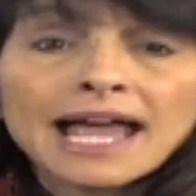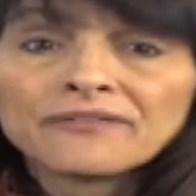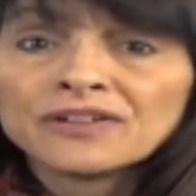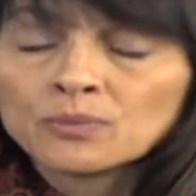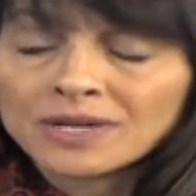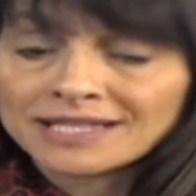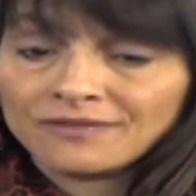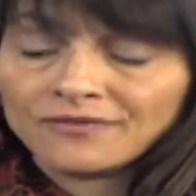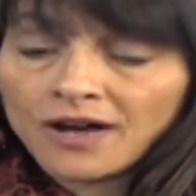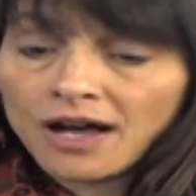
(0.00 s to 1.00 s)
Everyone's
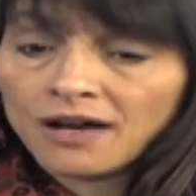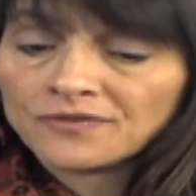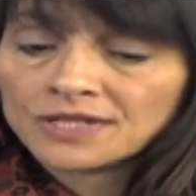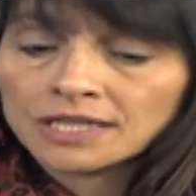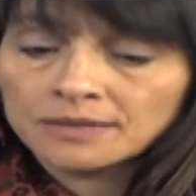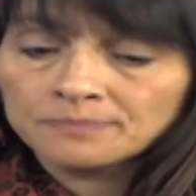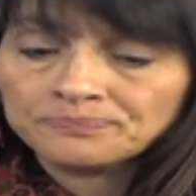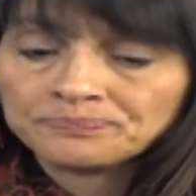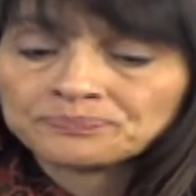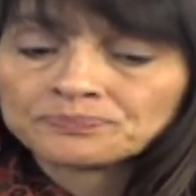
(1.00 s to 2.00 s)
involved. And
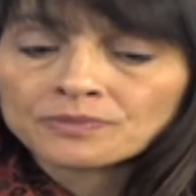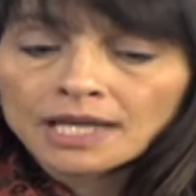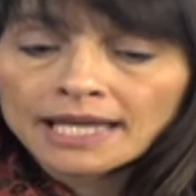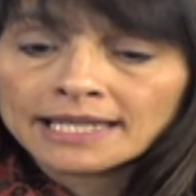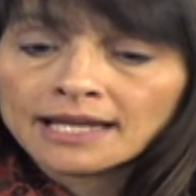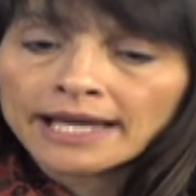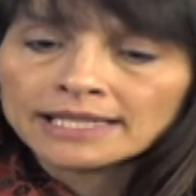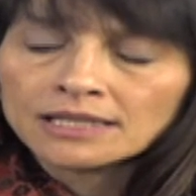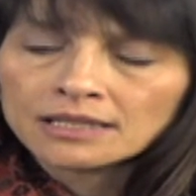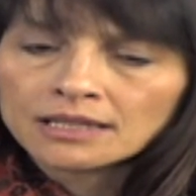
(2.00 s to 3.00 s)

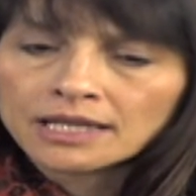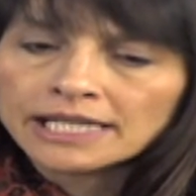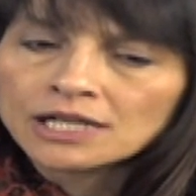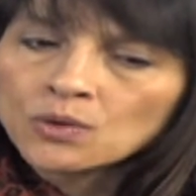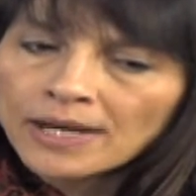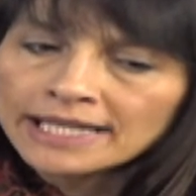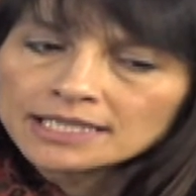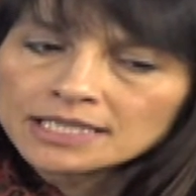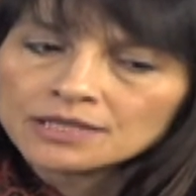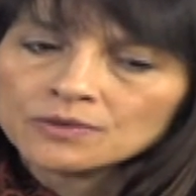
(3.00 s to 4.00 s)
I equate
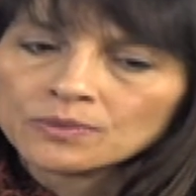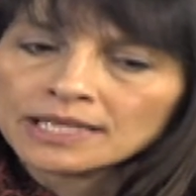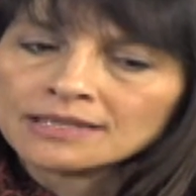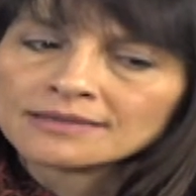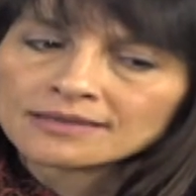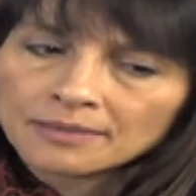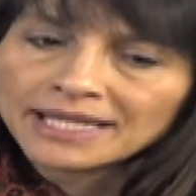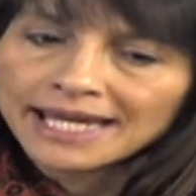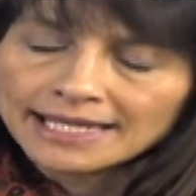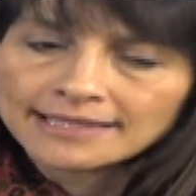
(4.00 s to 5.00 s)
it to, in some
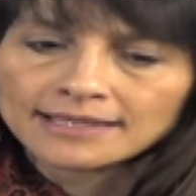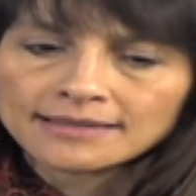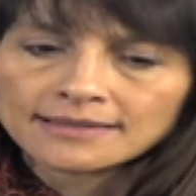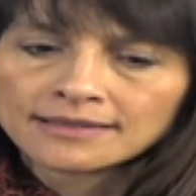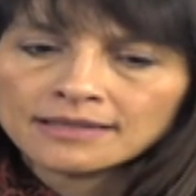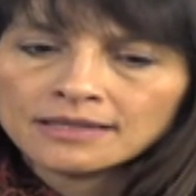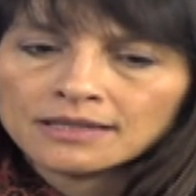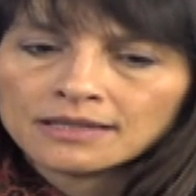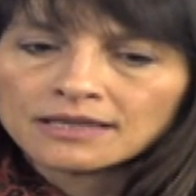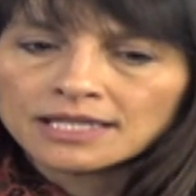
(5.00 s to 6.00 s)
cases,
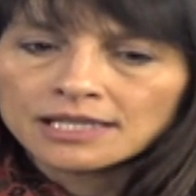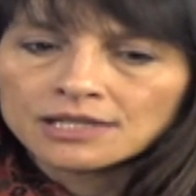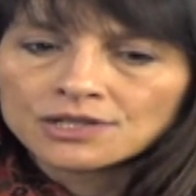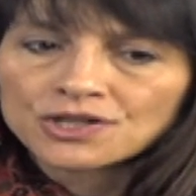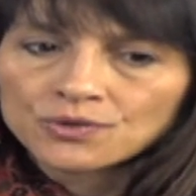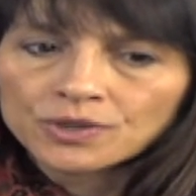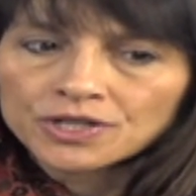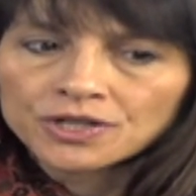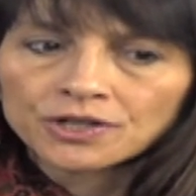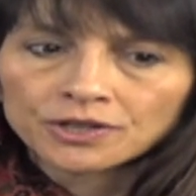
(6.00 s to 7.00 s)
the
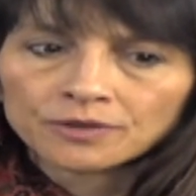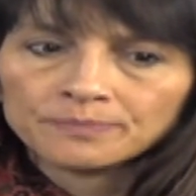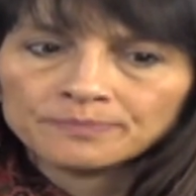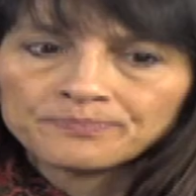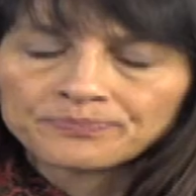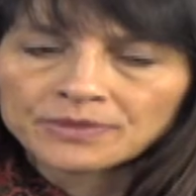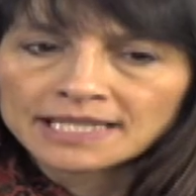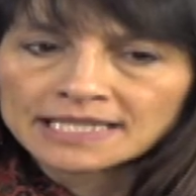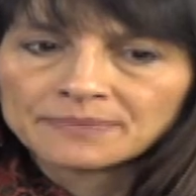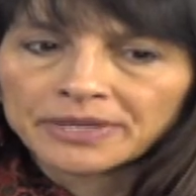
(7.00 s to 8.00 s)
short-term
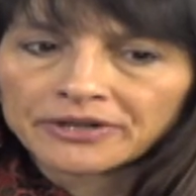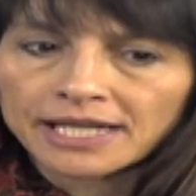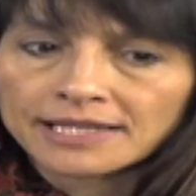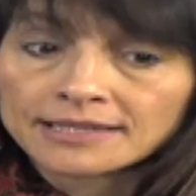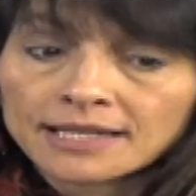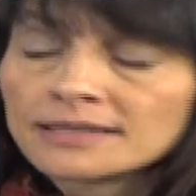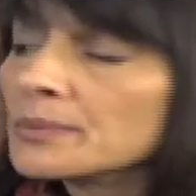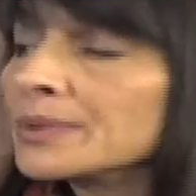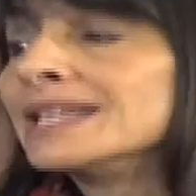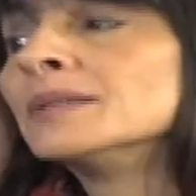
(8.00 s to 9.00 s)
experience that
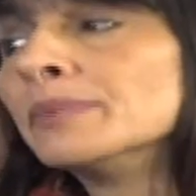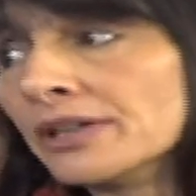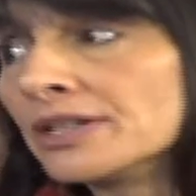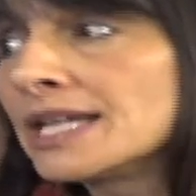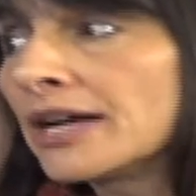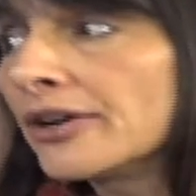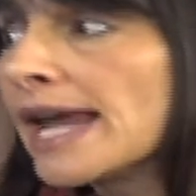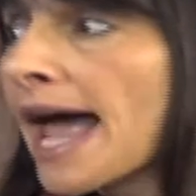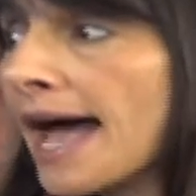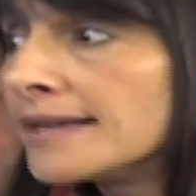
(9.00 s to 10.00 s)
someone in the military
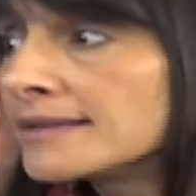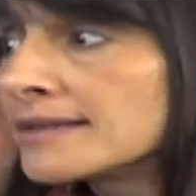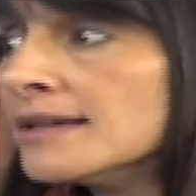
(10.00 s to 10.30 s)
has.